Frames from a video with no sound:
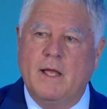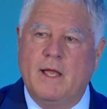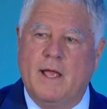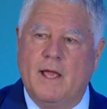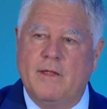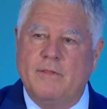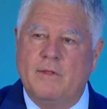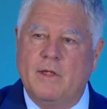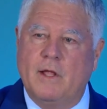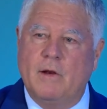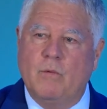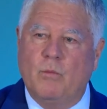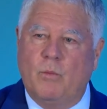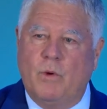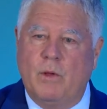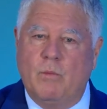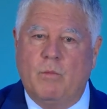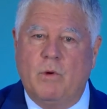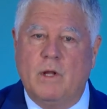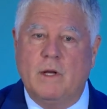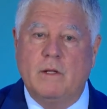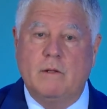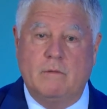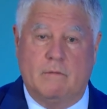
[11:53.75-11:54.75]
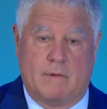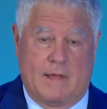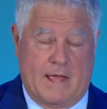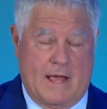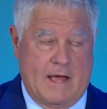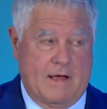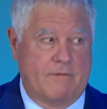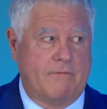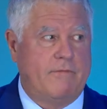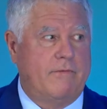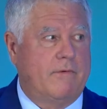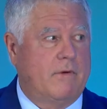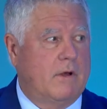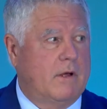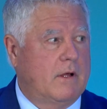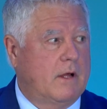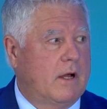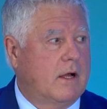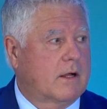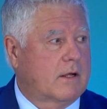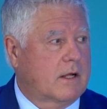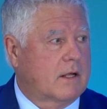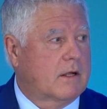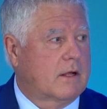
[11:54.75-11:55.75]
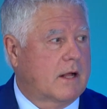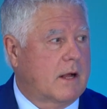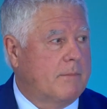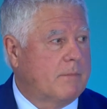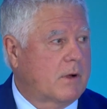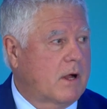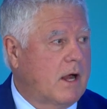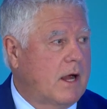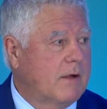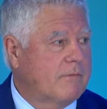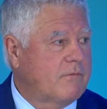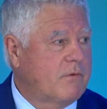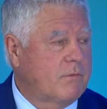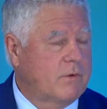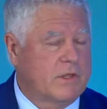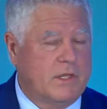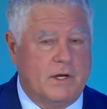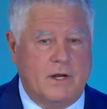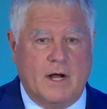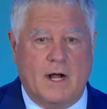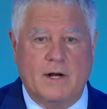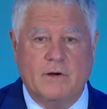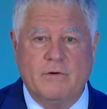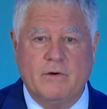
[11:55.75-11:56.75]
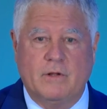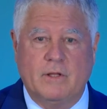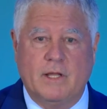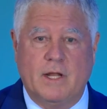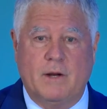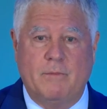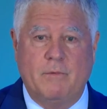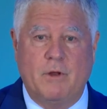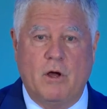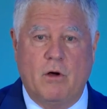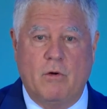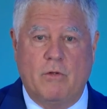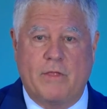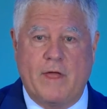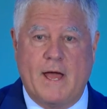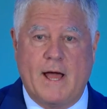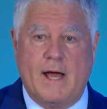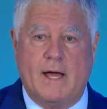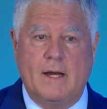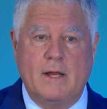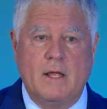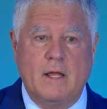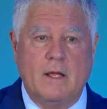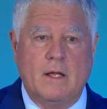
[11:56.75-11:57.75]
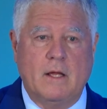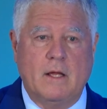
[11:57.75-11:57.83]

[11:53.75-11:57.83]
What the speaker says: and then we would have a cup of coffee with the doctor and let them know that